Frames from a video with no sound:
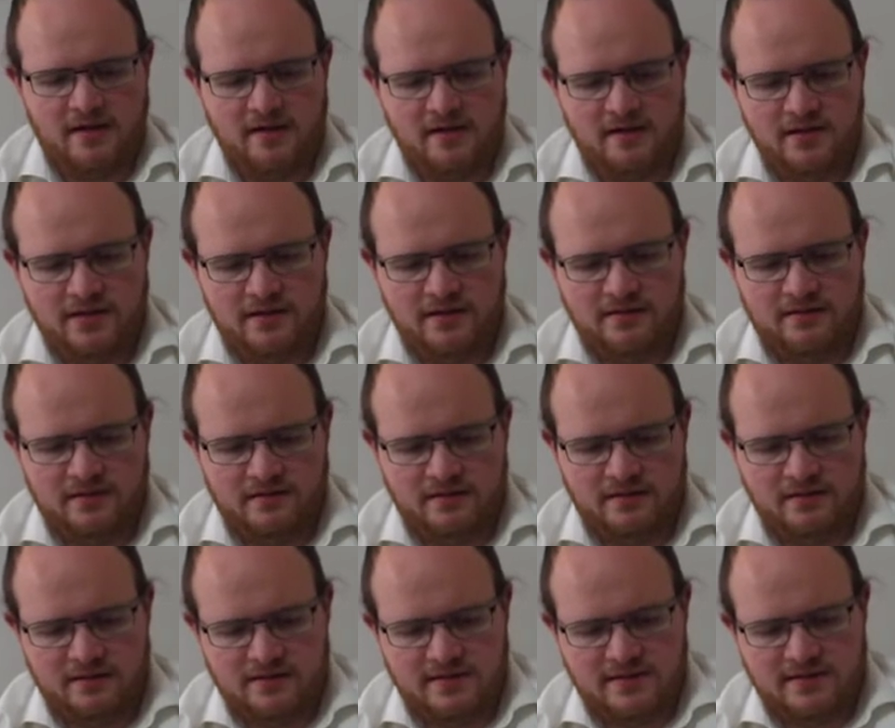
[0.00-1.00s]
on,
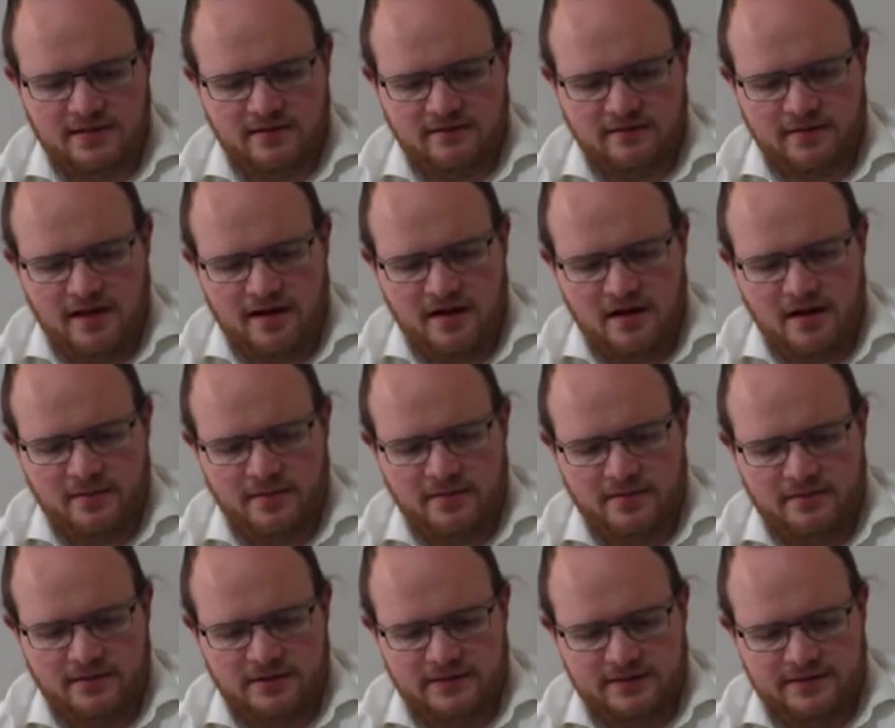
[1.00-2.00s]
seal that up,
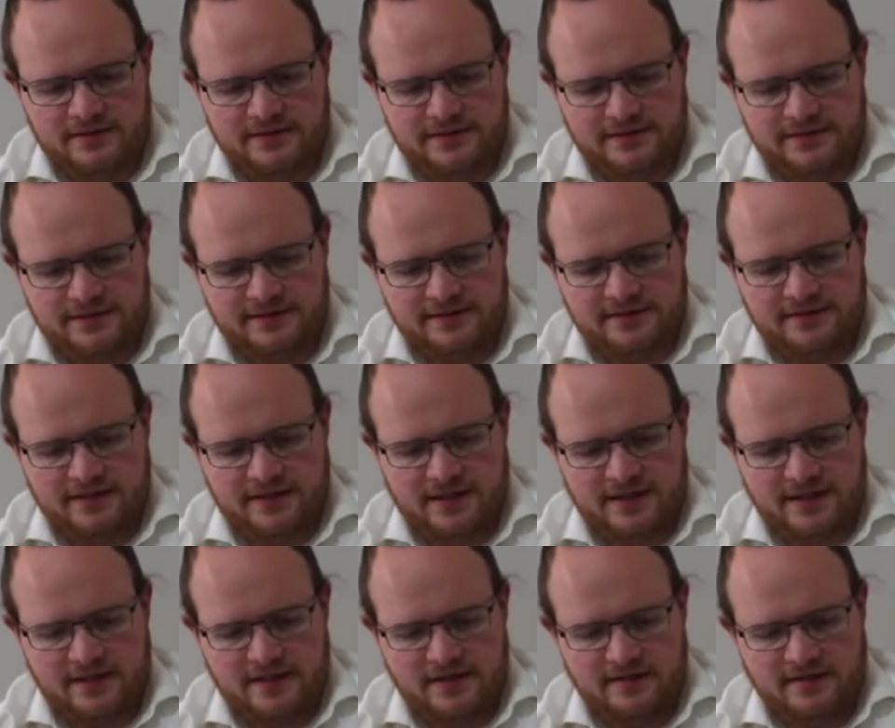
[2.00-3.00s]

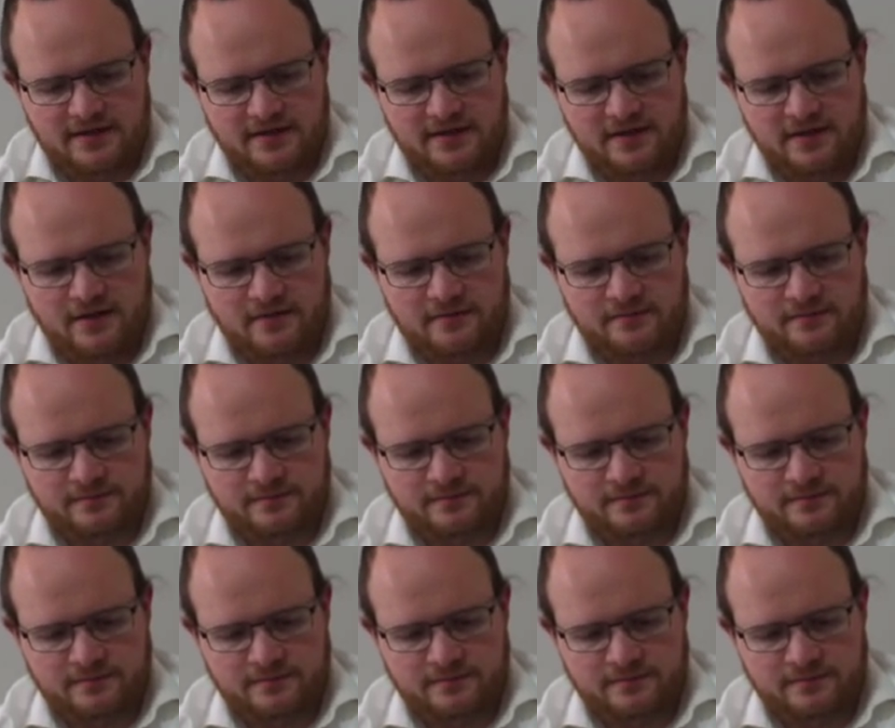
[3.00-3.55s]
and there you go.